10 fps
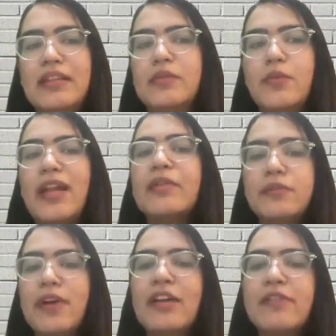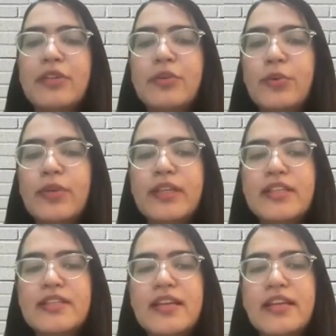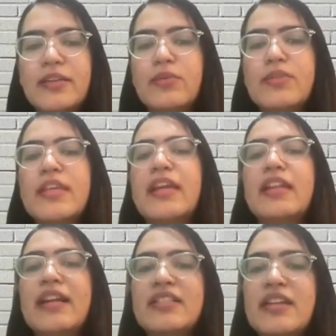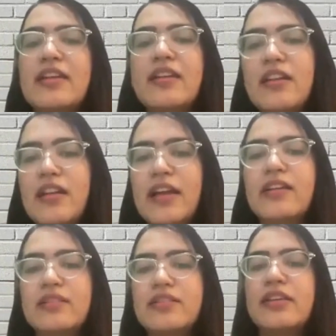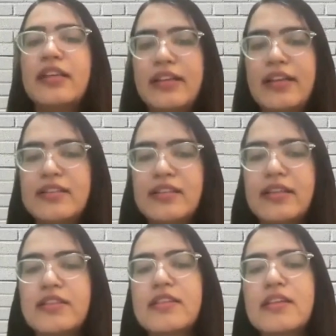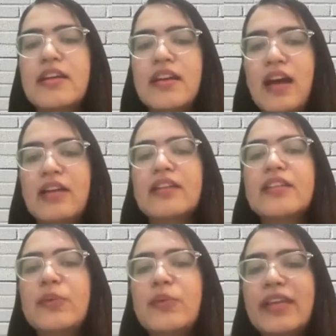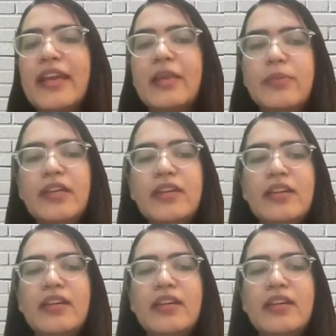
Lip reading: one way to do it is that scale that channel and generate X leads. Another way can be